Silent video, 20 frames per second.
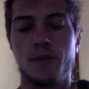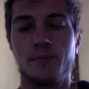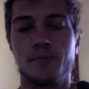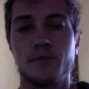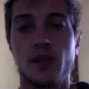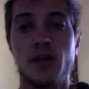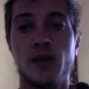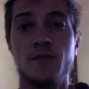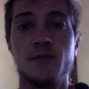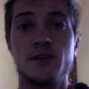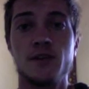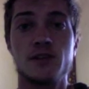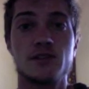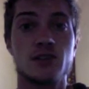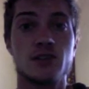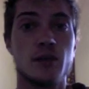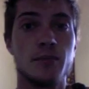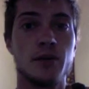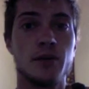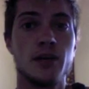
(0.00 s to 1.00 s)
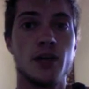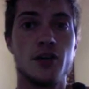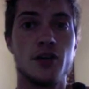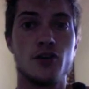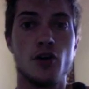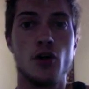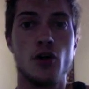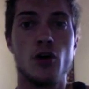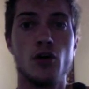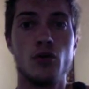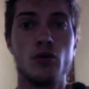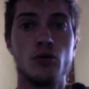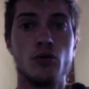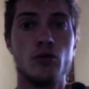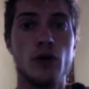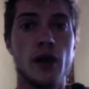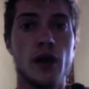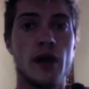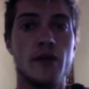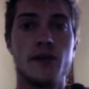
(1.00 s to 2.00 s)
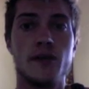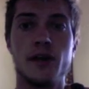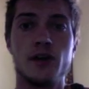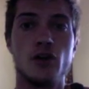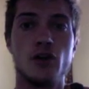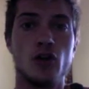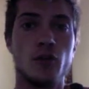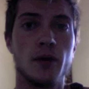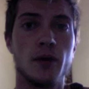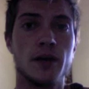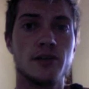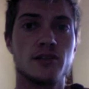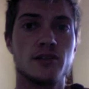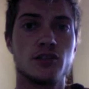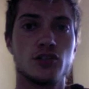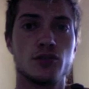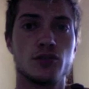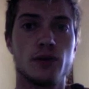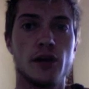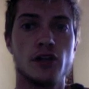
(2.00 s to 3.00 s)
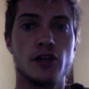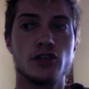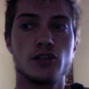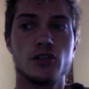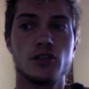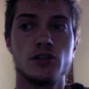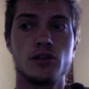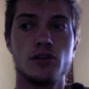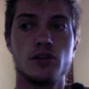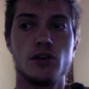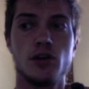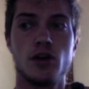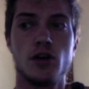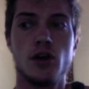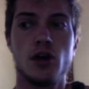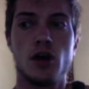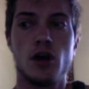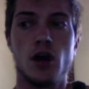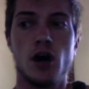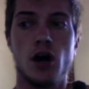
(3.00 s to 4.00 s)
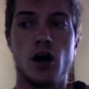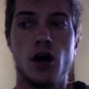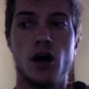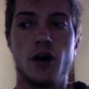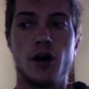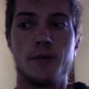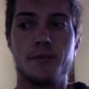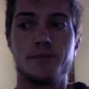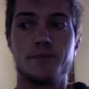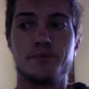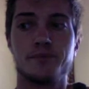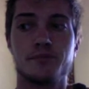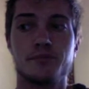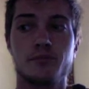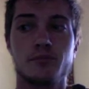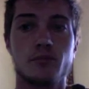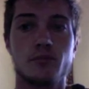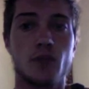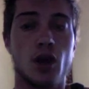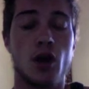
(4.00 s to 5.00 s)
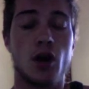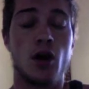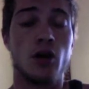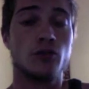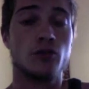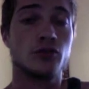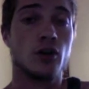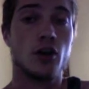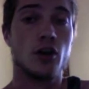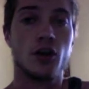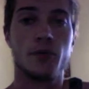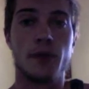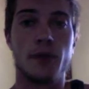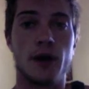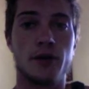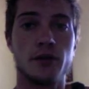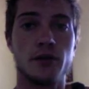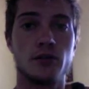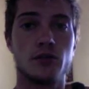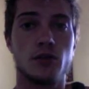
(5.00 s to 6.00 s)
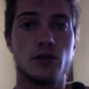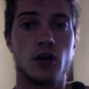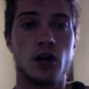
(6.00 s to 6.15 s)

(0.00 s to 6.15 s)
If it's somebody I know and they know my situation, um, I'll talk about it.